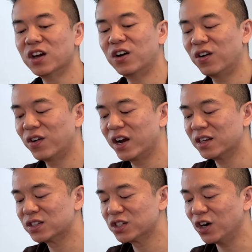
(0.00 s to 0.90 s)
All
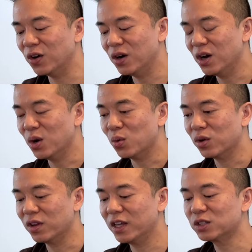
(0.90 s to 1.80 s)
right, so
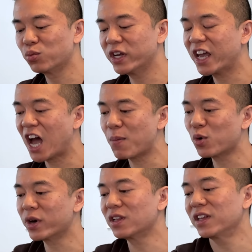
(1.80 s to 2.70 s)
let's recap
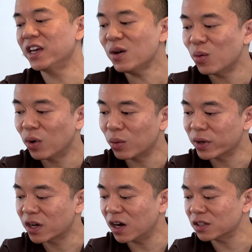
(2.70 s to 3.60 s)
quickly what
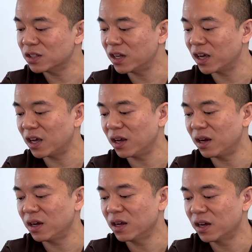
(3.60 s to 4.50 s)
we got
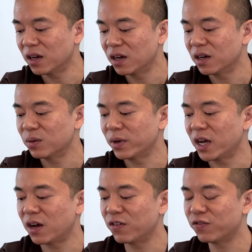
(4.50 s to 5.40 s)
today. We
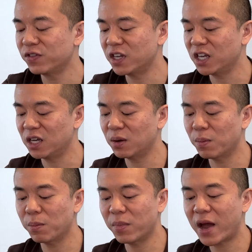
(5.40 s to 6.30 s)
have the
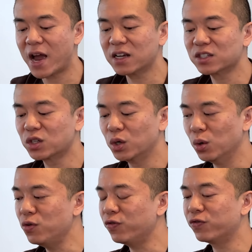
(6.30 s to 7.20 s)
Max
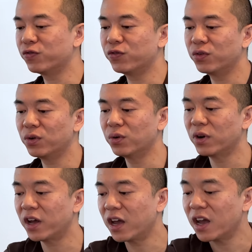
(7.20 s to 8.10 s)
Goof,
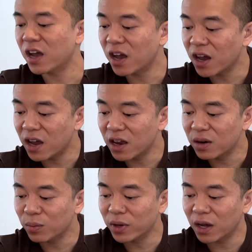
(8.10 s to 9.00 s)

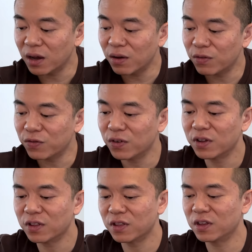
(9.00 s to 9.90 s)
and we have
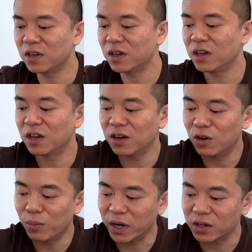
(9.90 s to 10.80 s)
the,
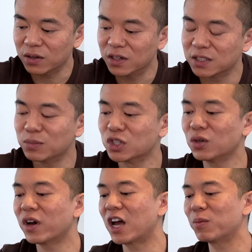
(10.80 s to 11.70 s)
oh my goodness, I'm
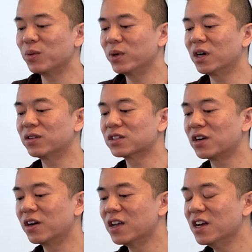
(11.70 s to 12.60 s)
so happy we got this
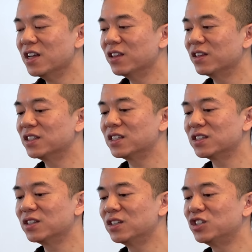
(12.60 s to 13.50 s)
card. This
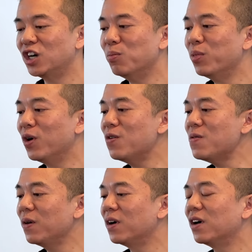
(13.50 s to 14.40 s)
is the
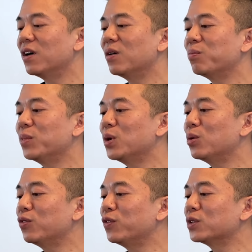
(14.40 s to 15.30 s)
Dumbo,
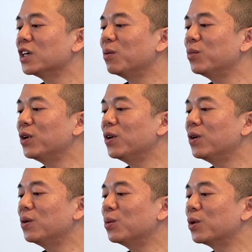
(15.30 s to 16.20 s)
beautiful
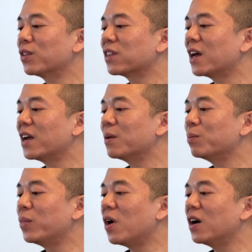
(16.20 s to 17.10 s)
Dumbo with that
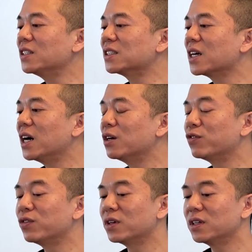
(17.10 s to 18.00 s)
embossed kind
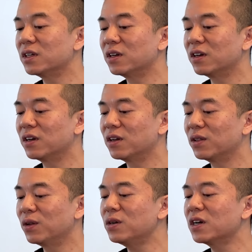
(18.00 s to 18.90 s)
of
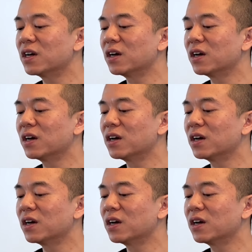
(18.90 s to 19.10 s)
look.